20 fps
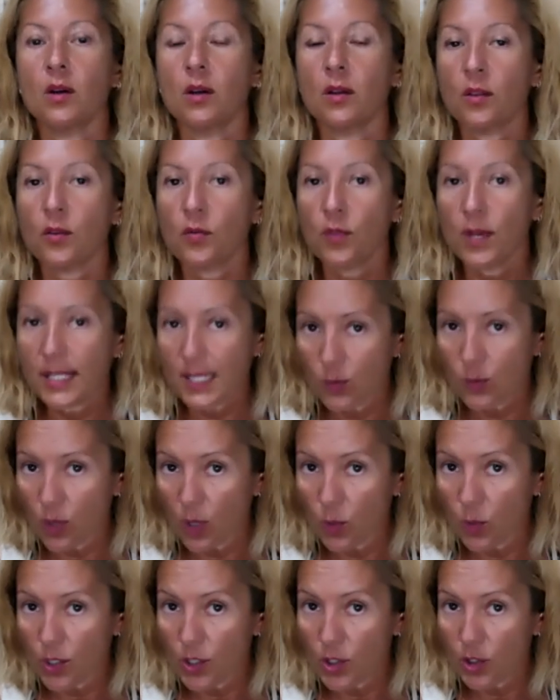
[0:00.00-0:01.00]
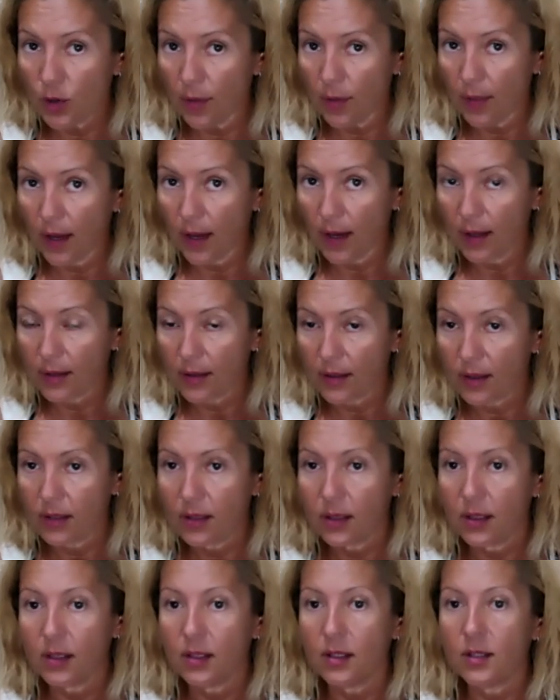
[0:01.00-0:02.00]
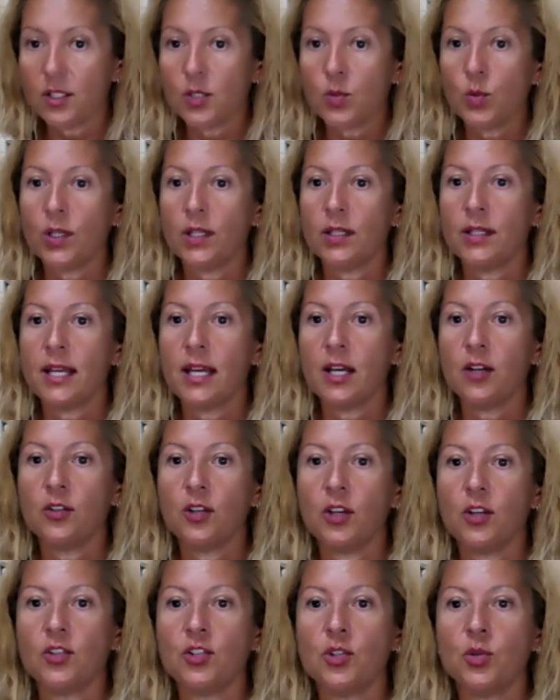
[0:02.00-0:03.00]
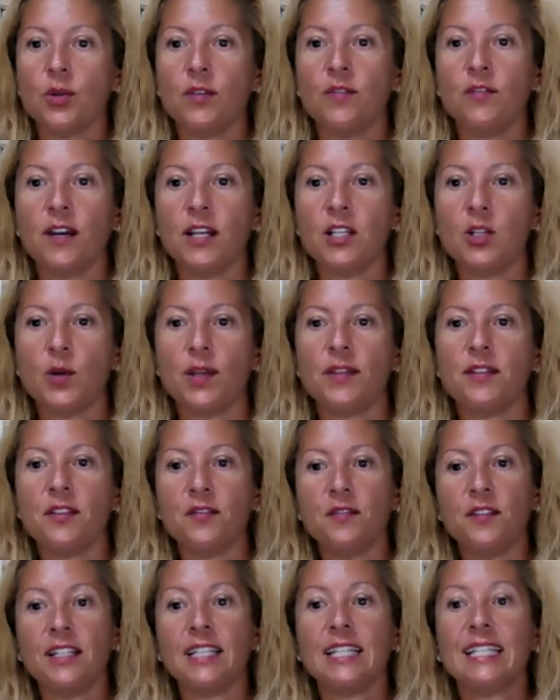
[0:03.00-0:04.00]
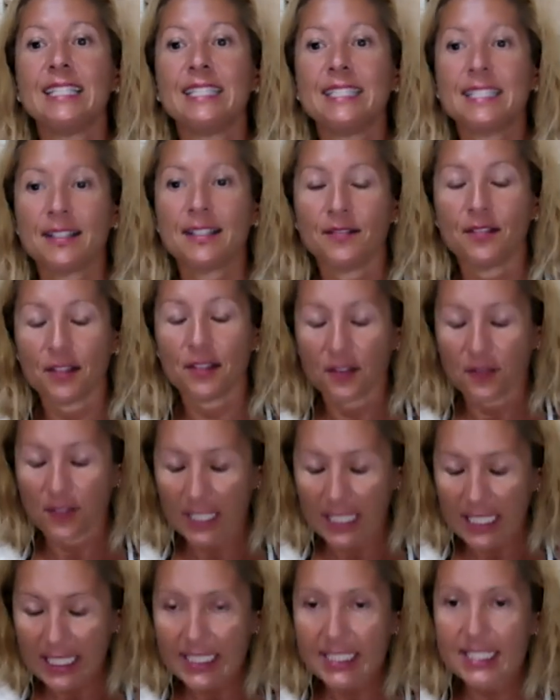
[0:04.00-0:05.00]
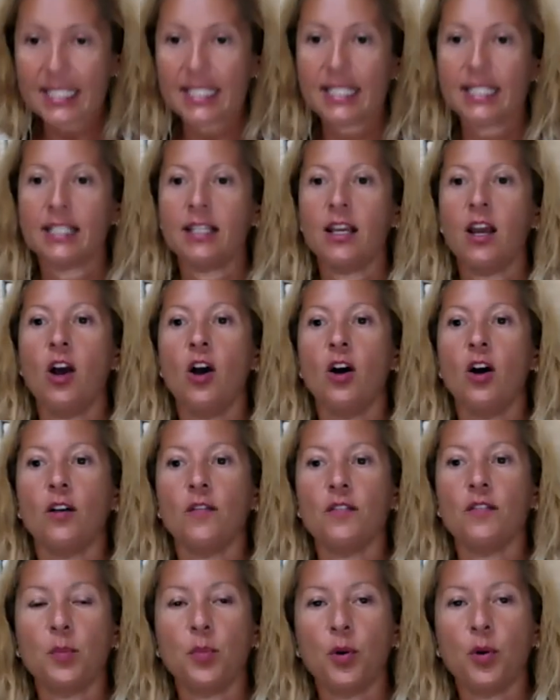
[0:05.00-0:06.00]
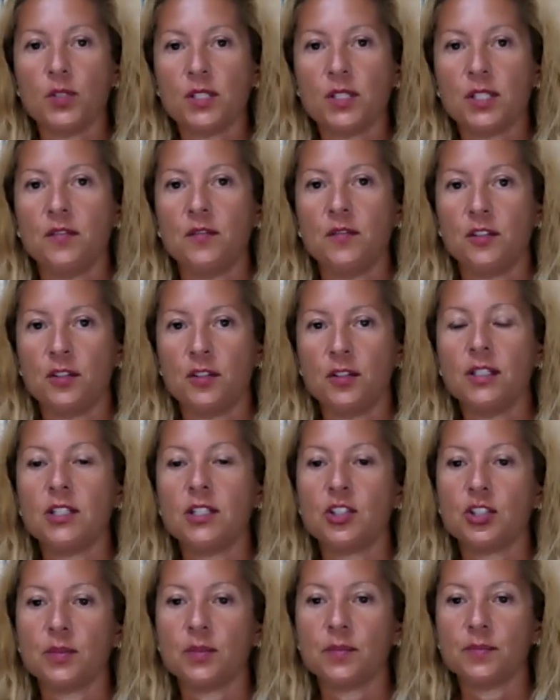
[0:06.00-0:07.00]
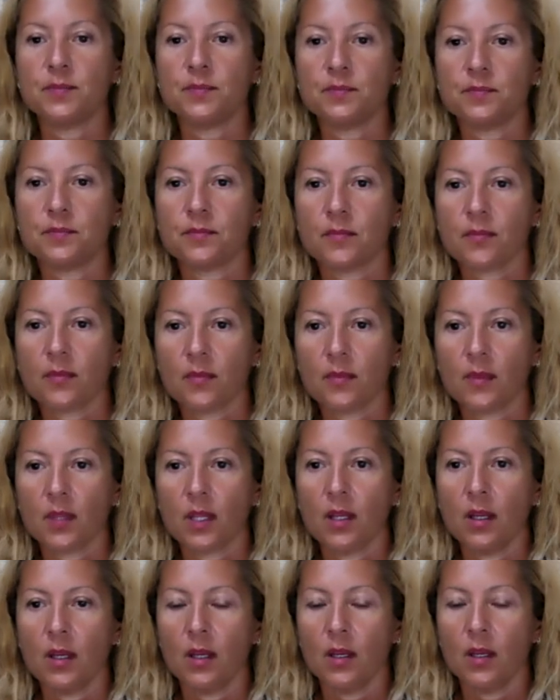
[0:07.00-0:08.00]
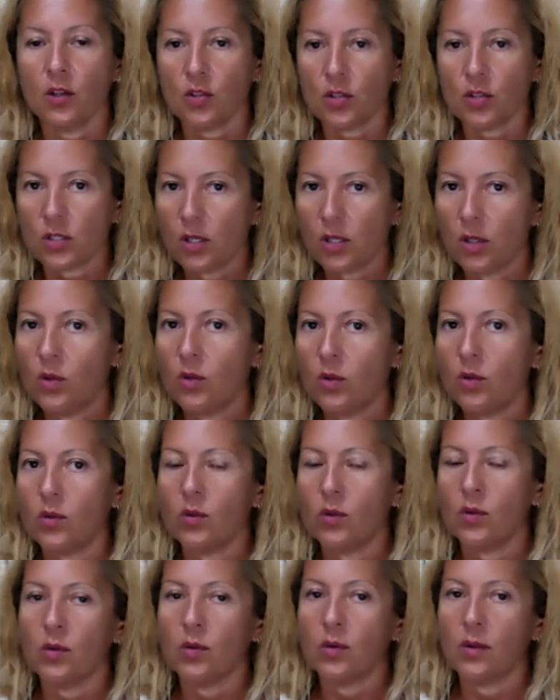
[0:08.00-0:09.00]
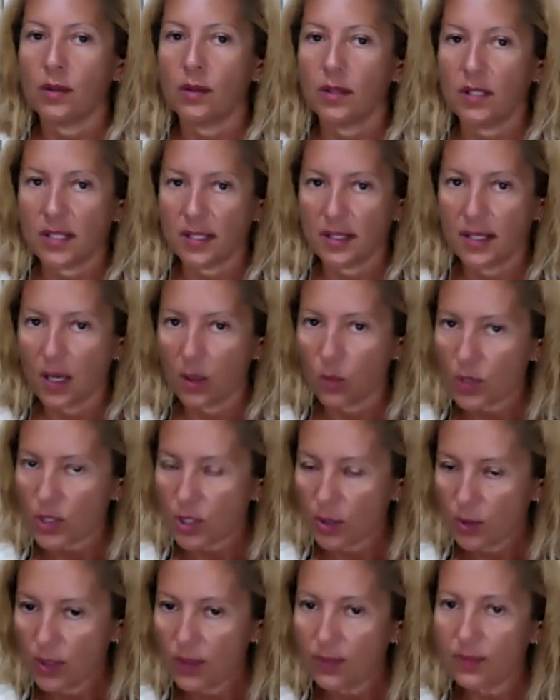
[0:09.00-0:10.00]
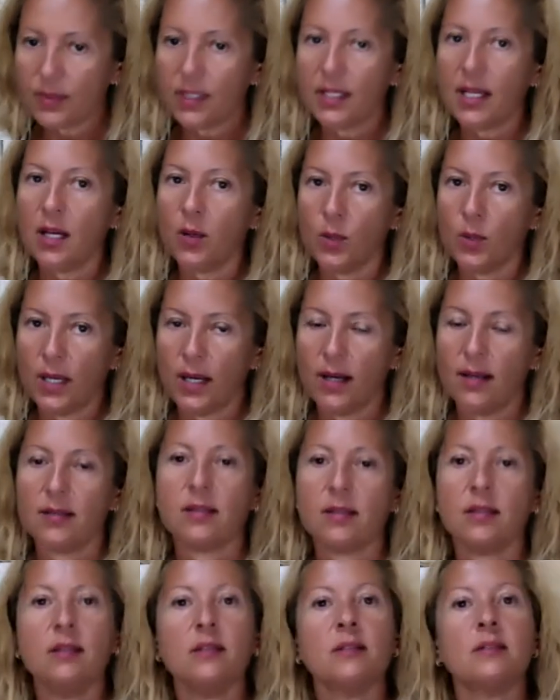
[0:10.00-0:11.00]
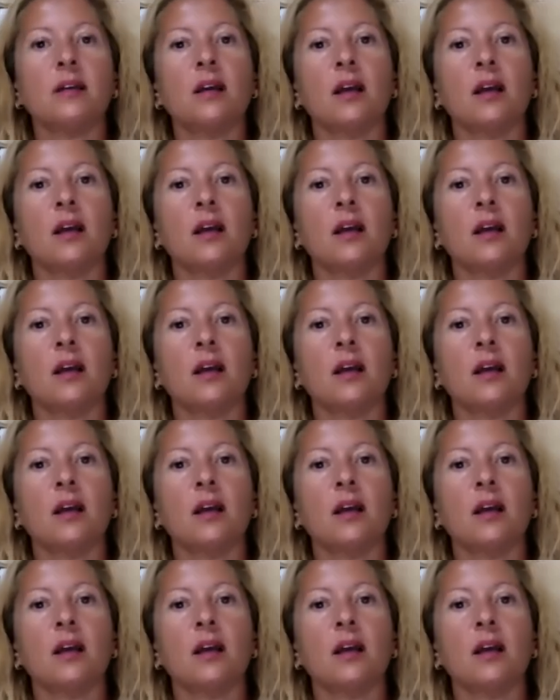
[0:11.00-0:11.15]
The reason why we do that is we're now going to evaluate the validity of the positive cognition. So this is how we do it and how we ask it.